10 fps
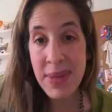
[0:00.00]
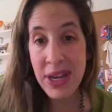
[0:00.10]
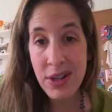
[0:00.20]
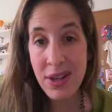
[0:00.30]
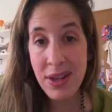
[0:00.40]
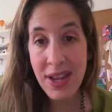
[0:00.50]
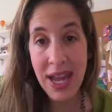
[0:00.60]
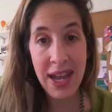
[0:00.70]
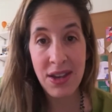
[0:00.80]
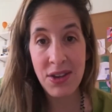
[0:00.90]
milk.
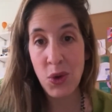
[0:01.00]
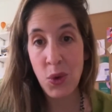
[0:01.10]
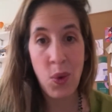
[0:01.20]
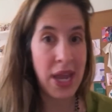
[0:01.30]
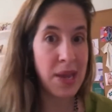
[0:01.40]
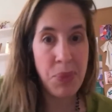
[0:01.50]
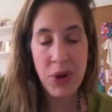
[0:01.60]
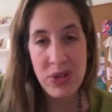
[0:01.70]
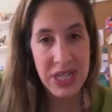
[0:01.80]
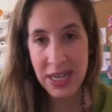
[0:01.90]
and whey
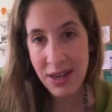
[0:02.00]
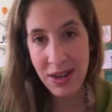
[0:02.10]
protein